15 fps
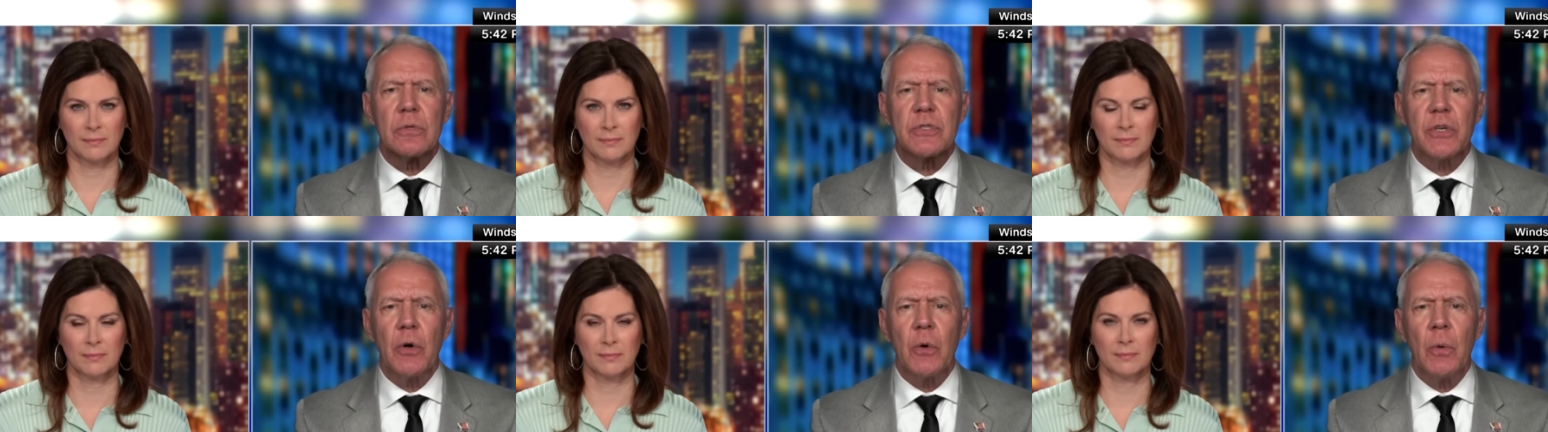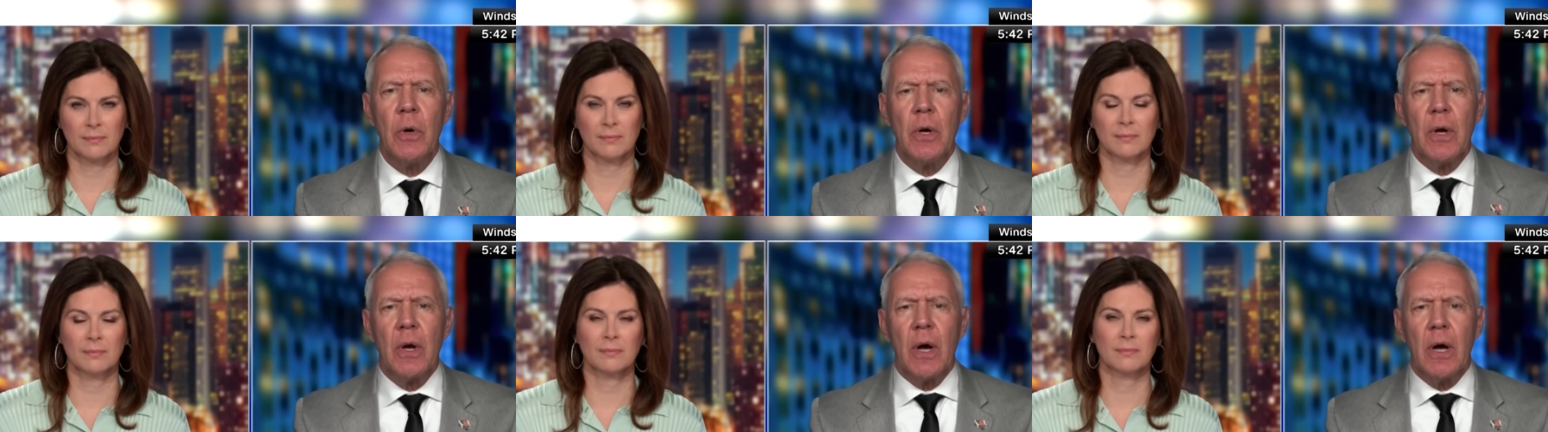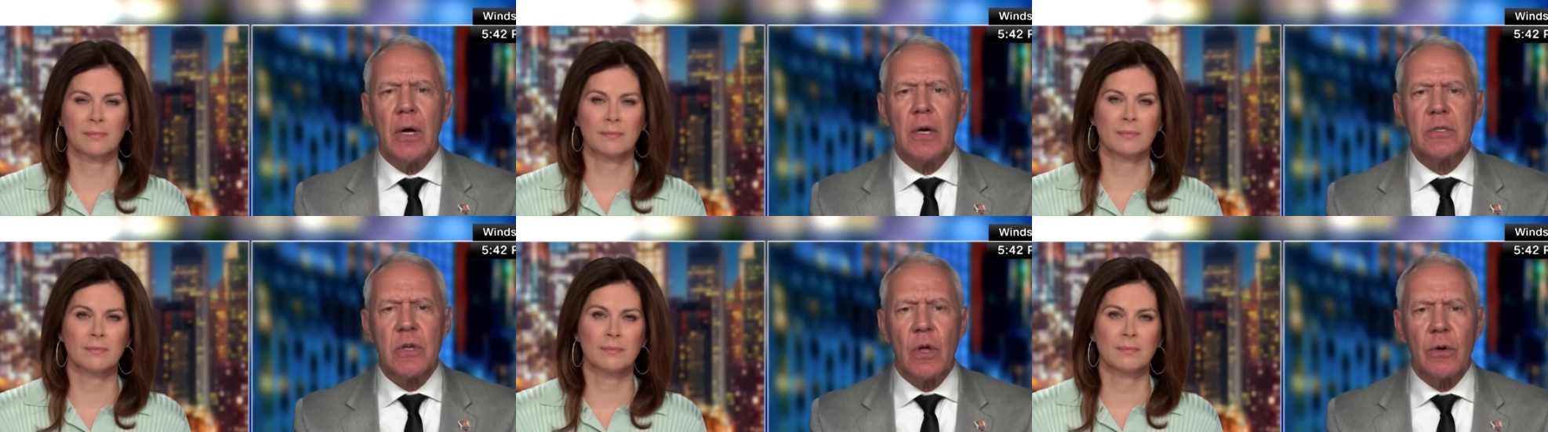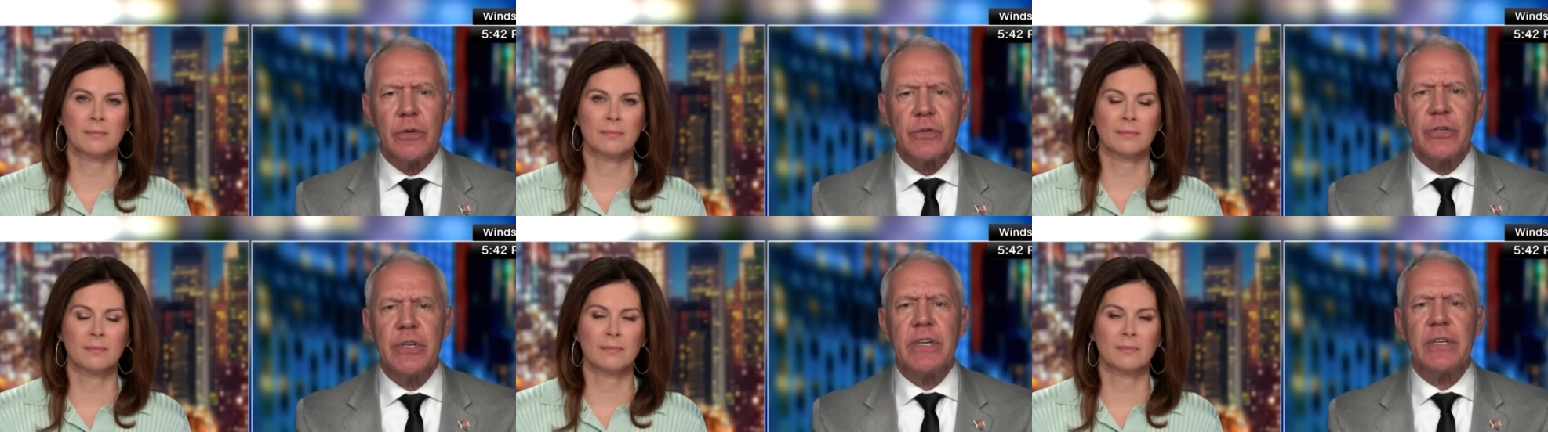Speaker 1: So uh, as long
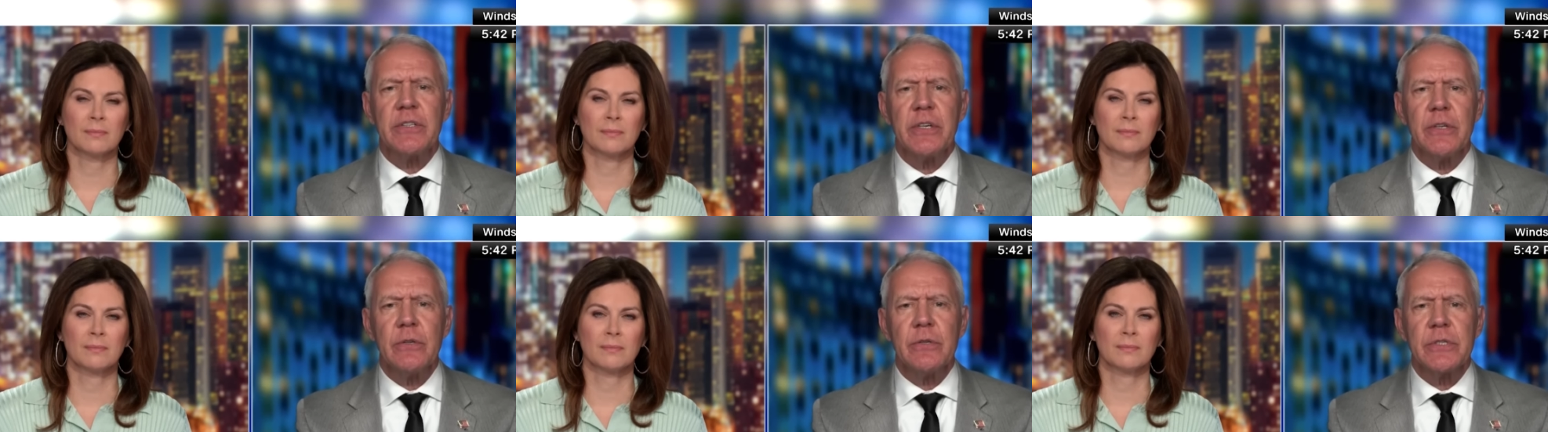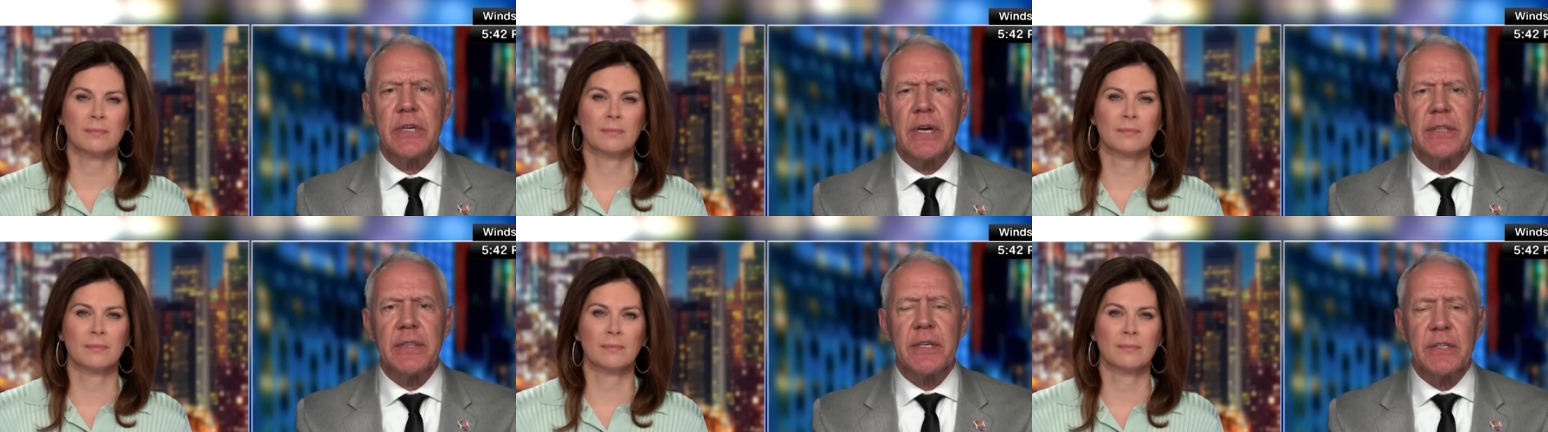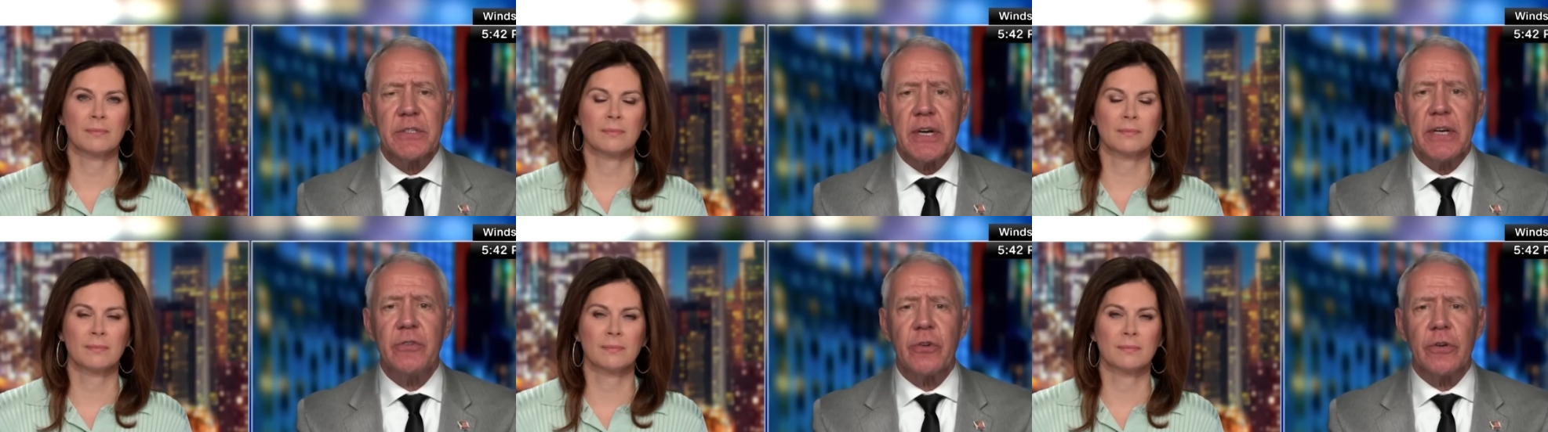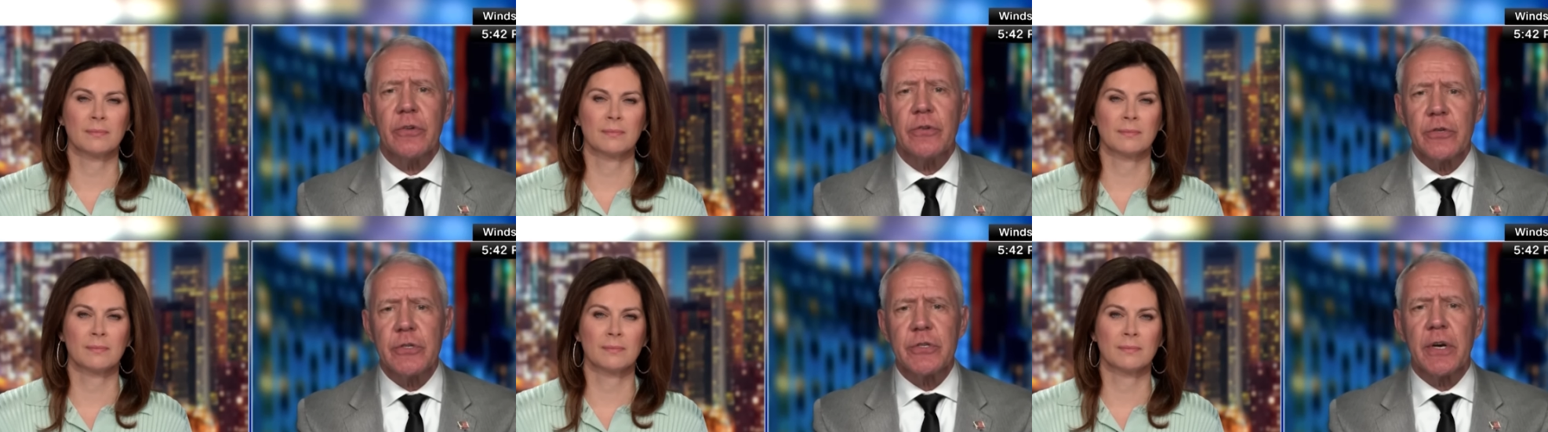as she continues to get the attention,
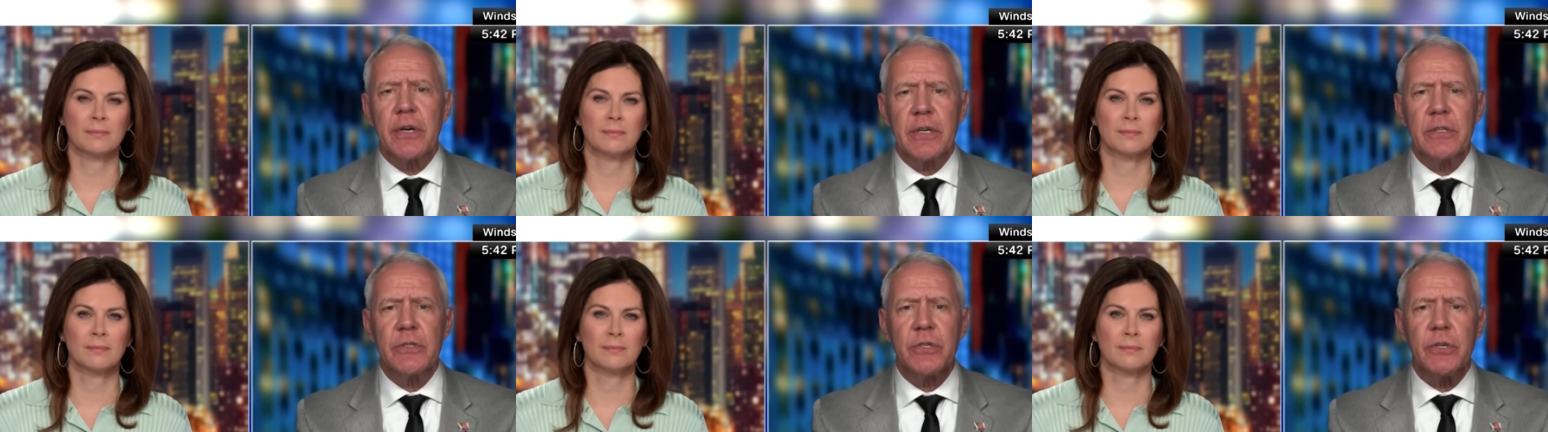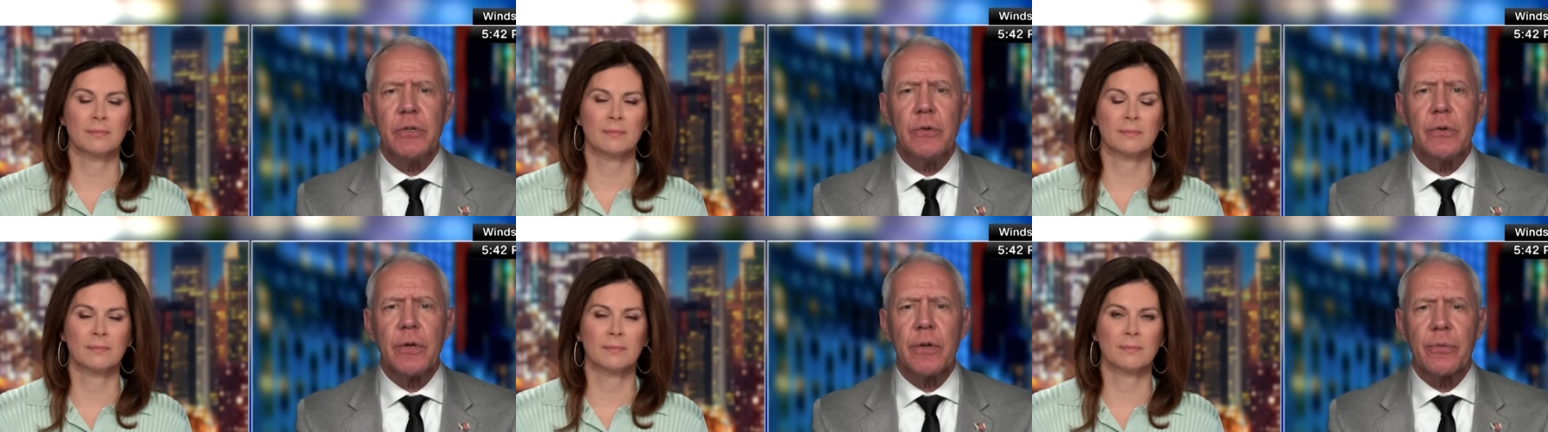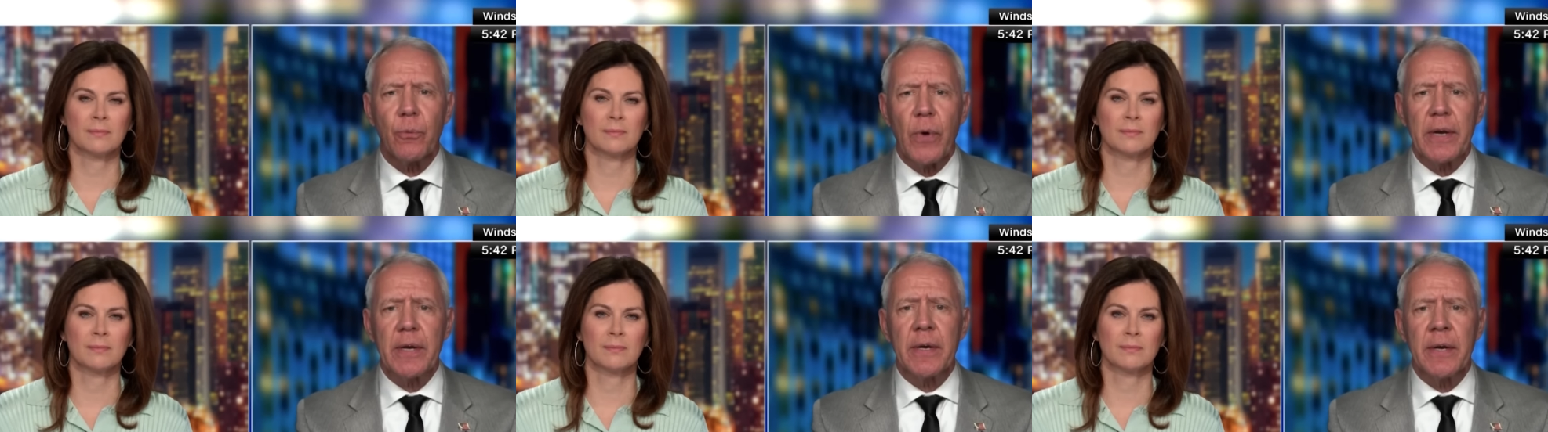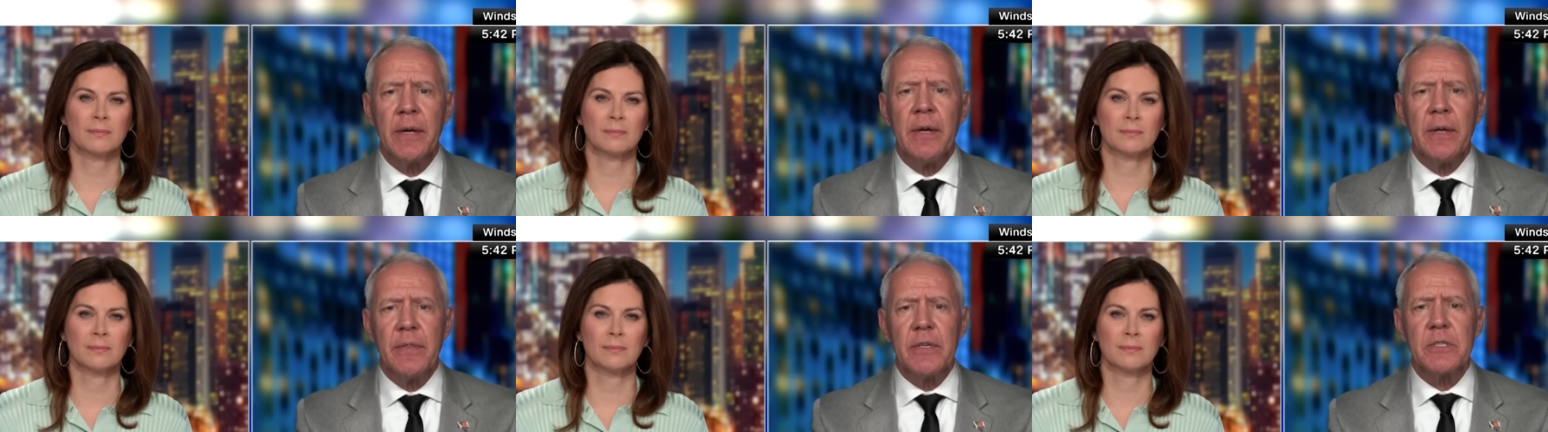she's going to continue to threaten
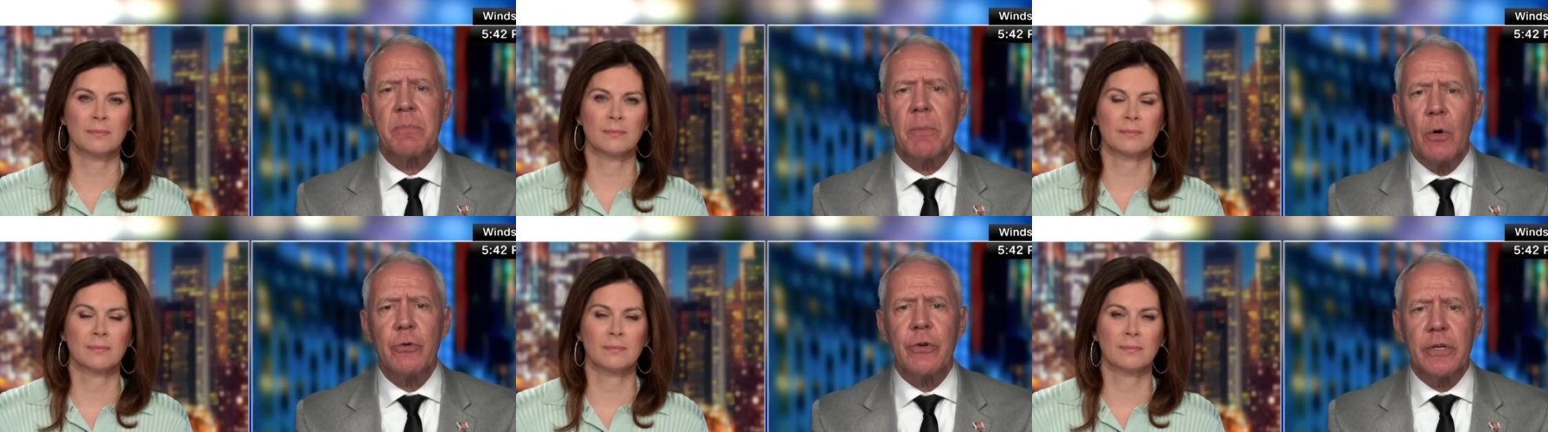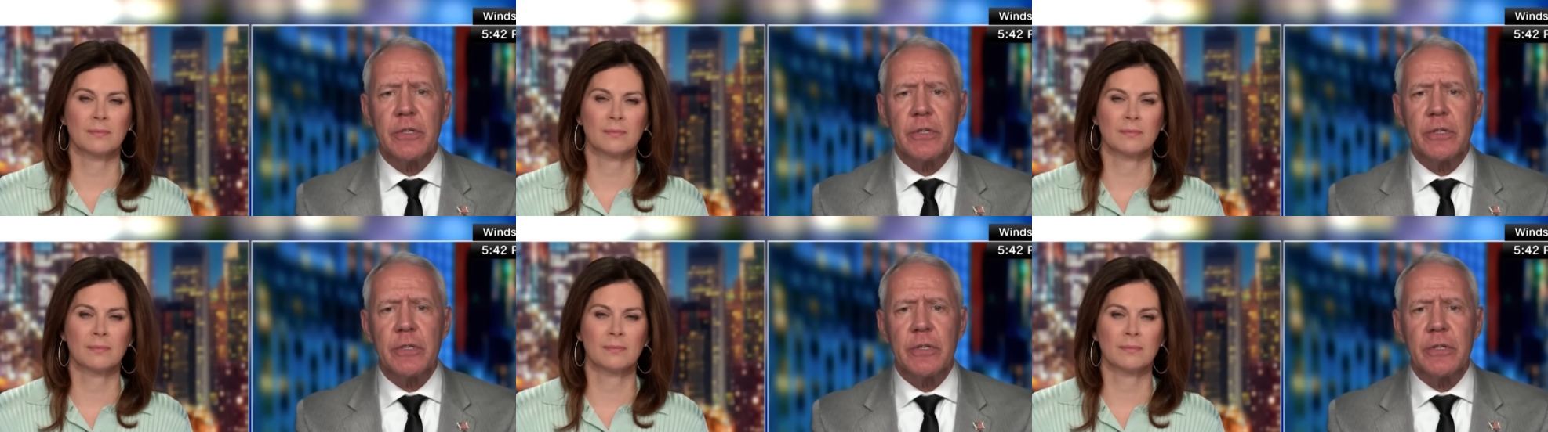this motion.